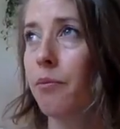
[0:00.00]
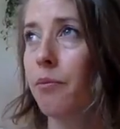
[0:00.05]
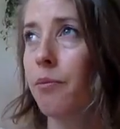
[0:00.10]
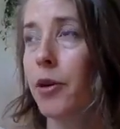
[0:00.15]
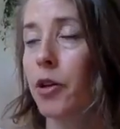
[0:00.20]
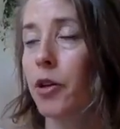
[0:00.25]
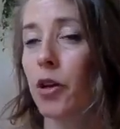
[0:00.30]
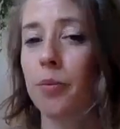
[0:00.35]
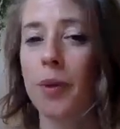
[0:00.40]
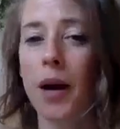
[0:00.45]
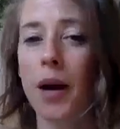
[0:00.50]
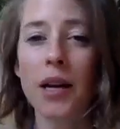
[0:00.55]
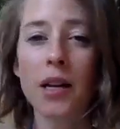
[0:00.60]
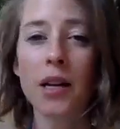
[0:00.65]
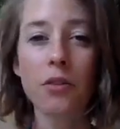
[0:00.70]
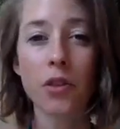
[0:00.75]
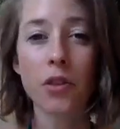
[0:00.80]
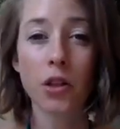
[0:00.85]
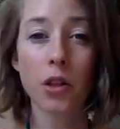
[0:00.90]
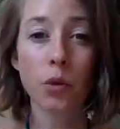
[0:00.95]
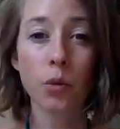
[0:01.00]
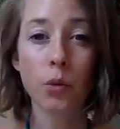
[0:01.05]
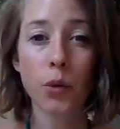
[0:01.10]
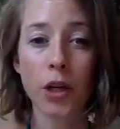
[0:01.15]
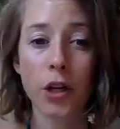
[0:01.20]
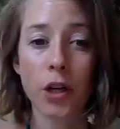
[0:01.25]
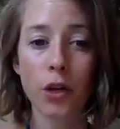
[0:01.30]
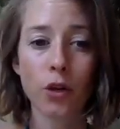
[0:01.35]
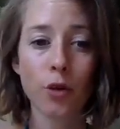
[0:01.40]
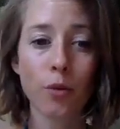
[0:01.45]
your body feeling
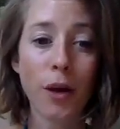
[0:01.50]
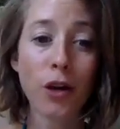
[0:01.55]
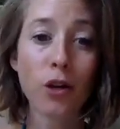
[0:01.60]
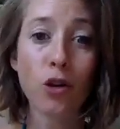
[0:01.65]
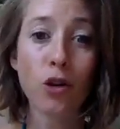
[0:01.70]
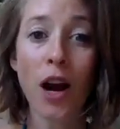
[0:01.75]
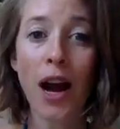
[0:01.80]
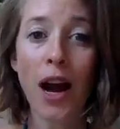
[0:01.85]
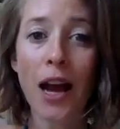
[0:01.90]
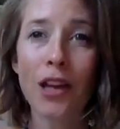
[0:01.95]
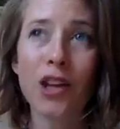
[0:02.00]
weird. You may cry.